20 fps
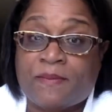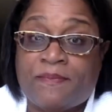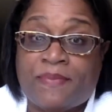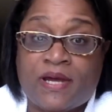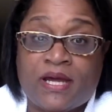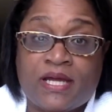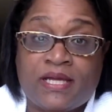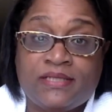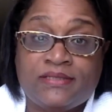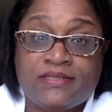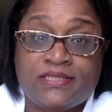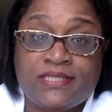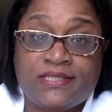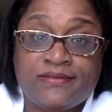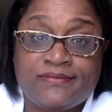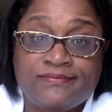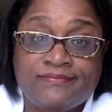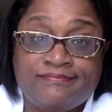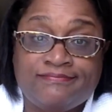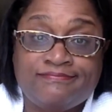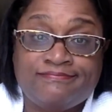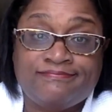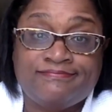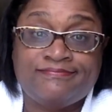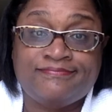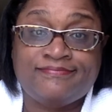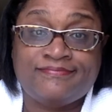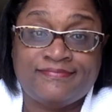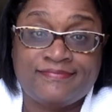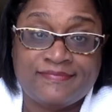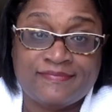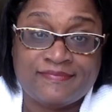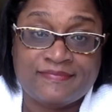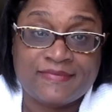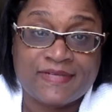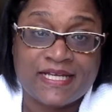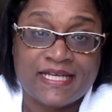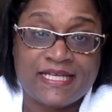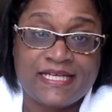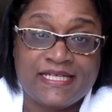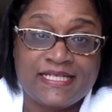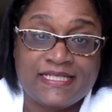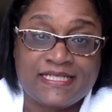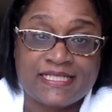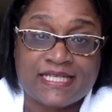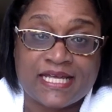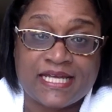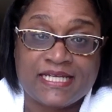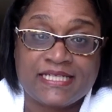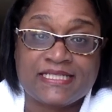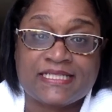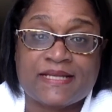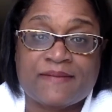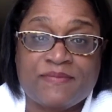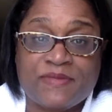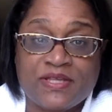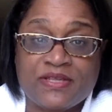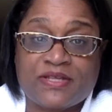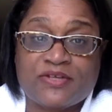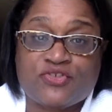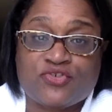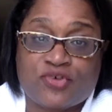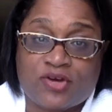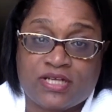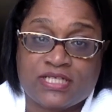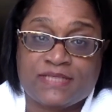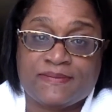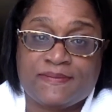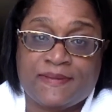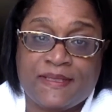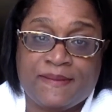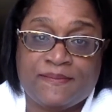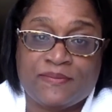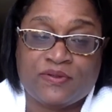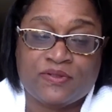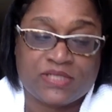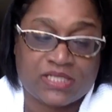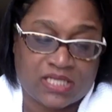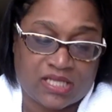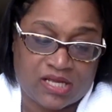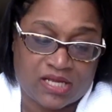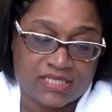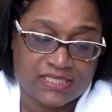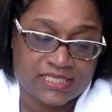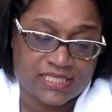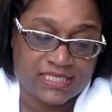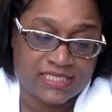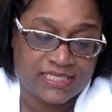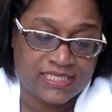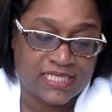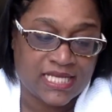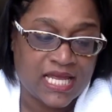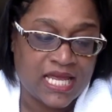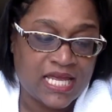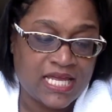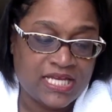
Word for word: But it is like something that draws people to closets.